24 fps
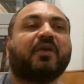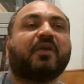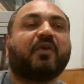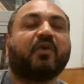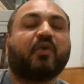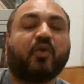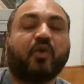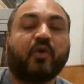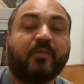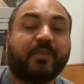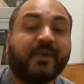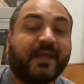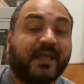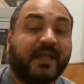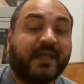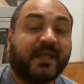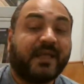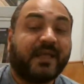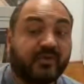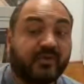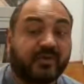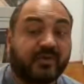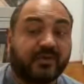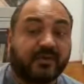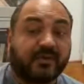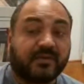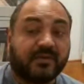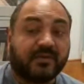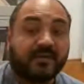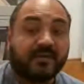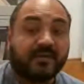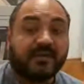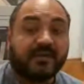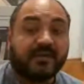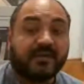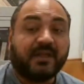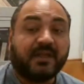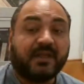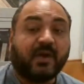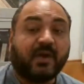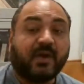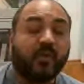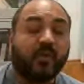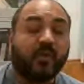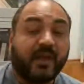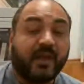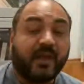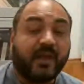globalization, any
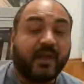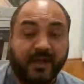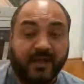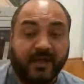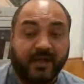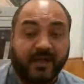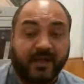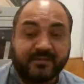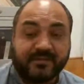ulama,